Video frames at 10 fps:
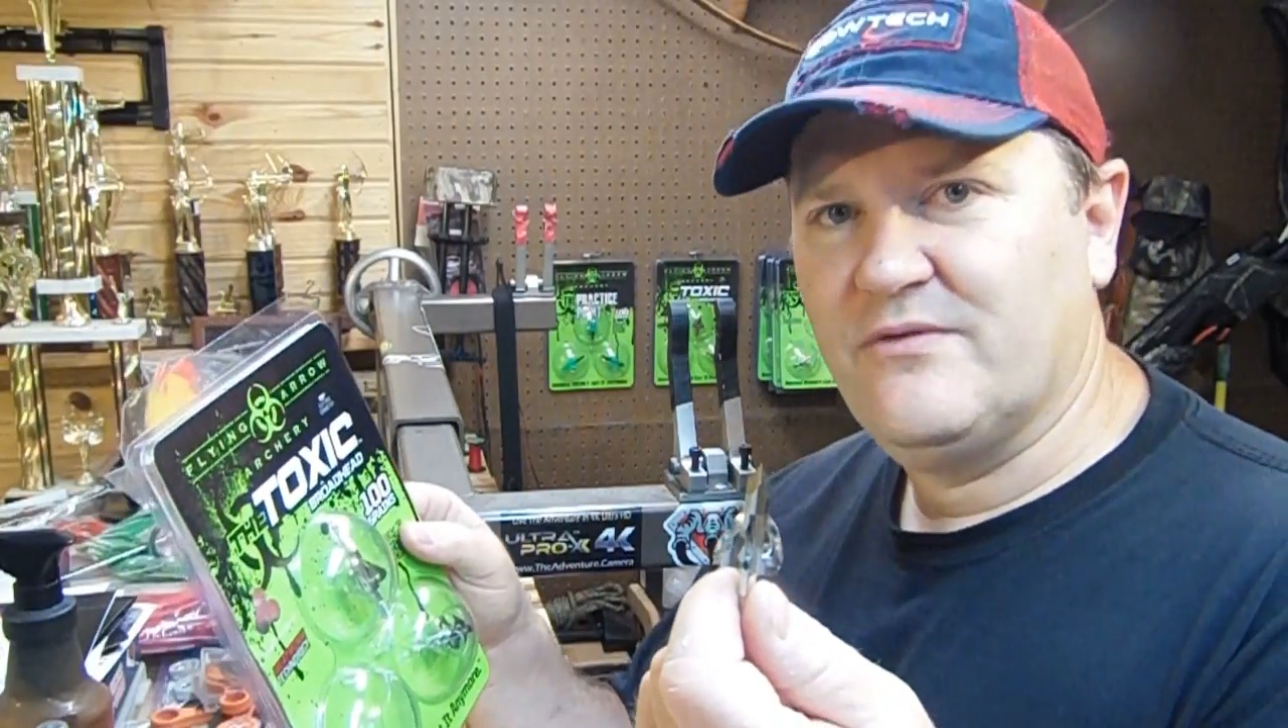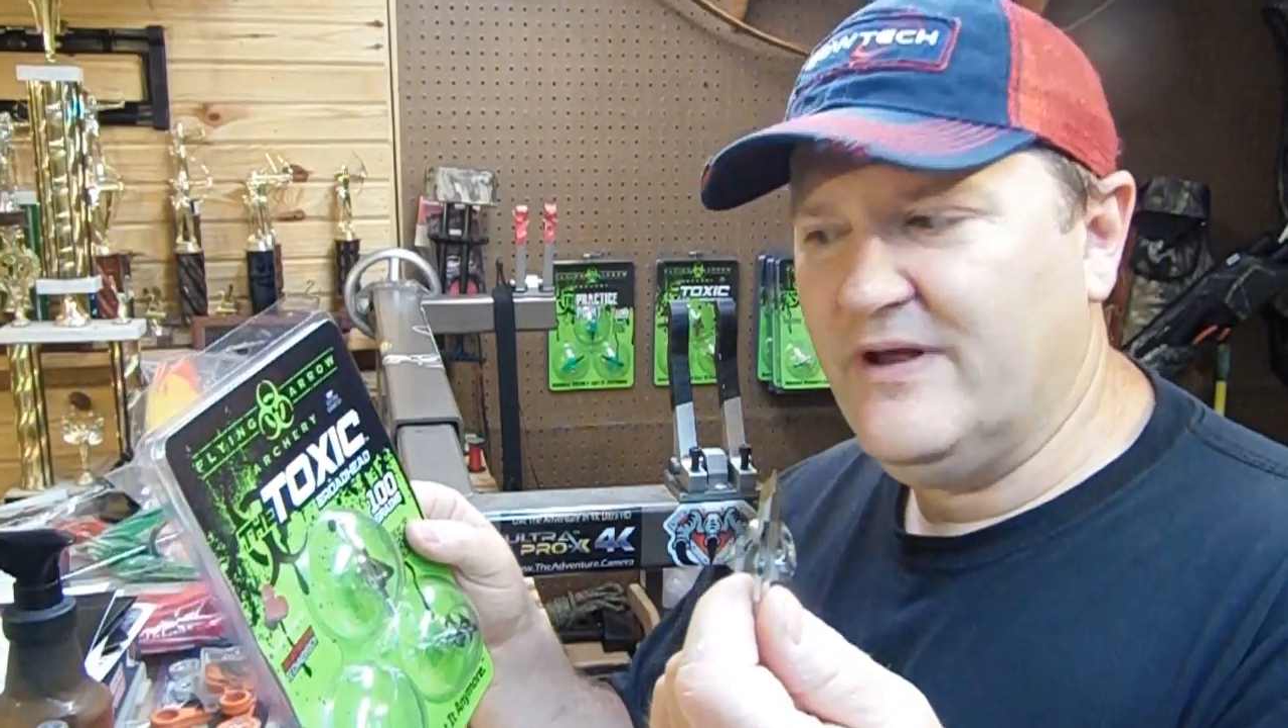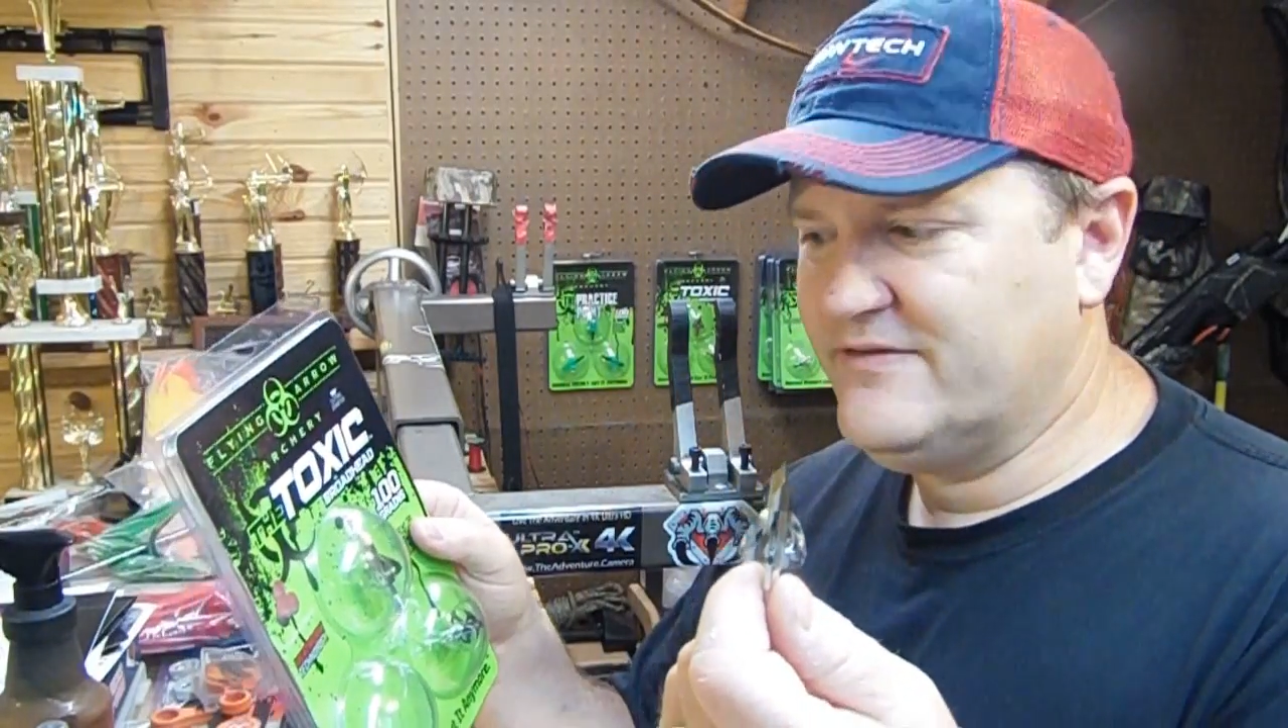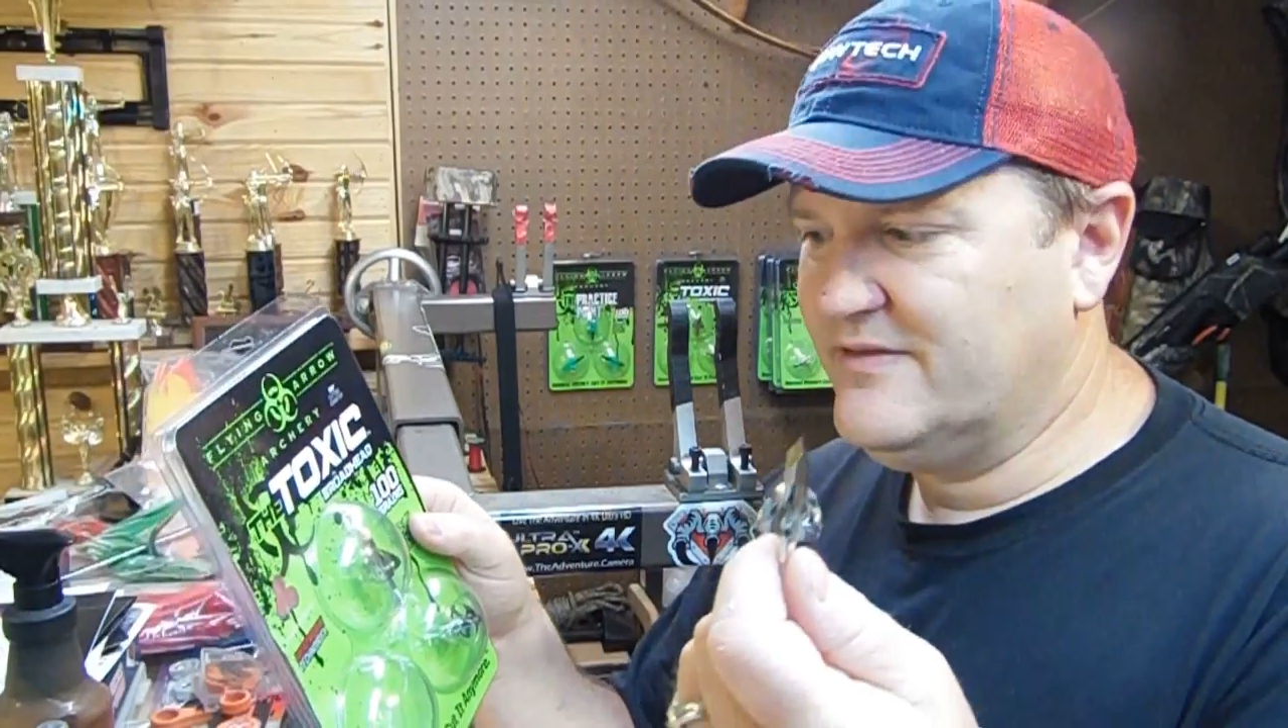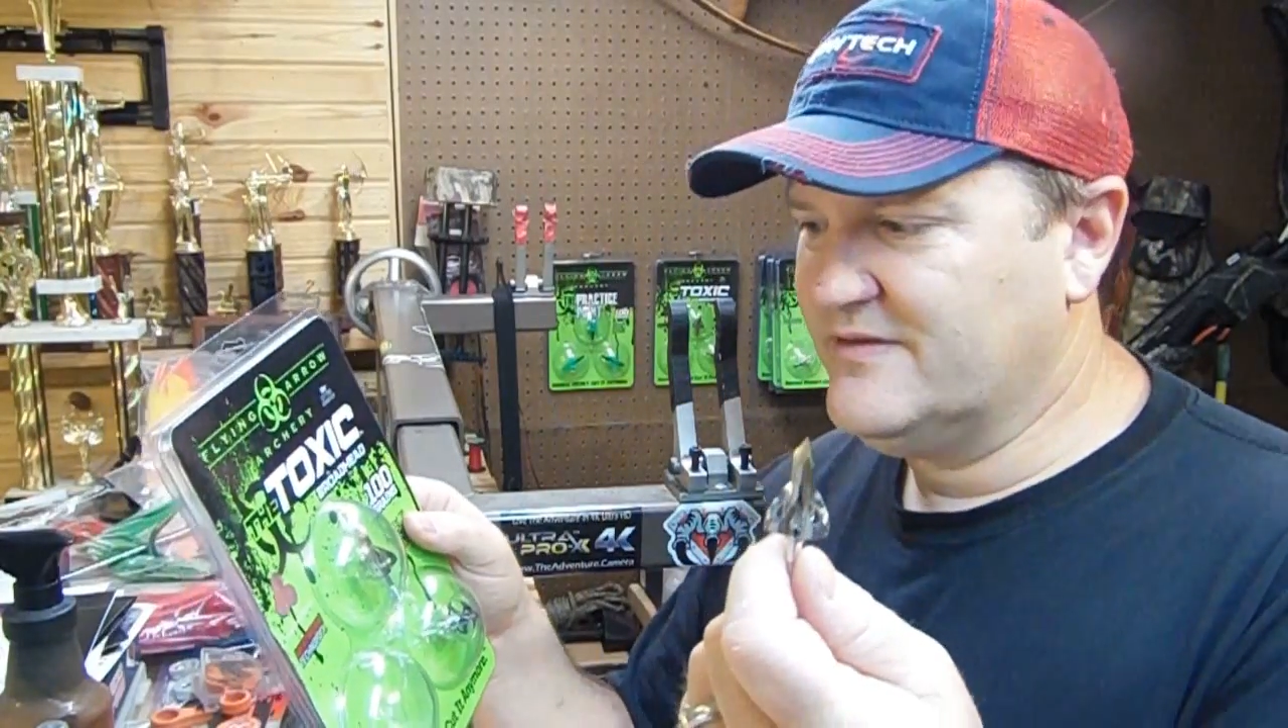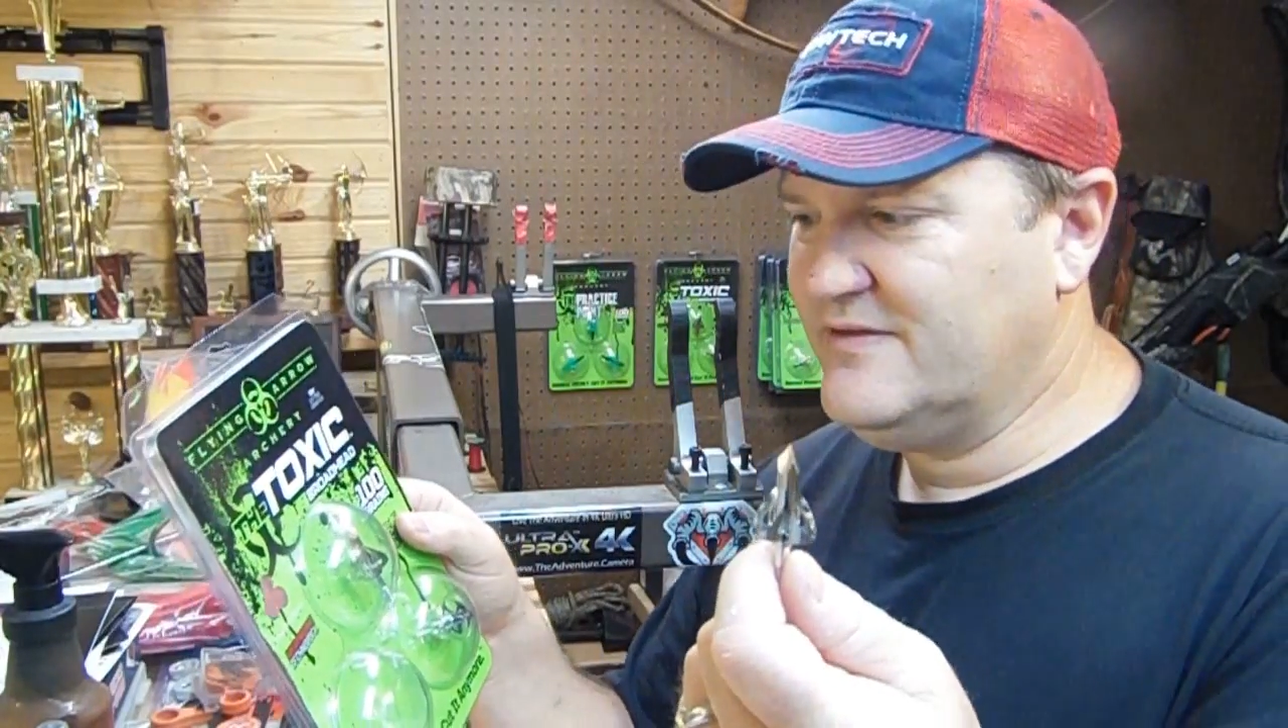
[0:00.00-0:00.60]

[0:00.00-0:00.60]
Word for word: the rest of the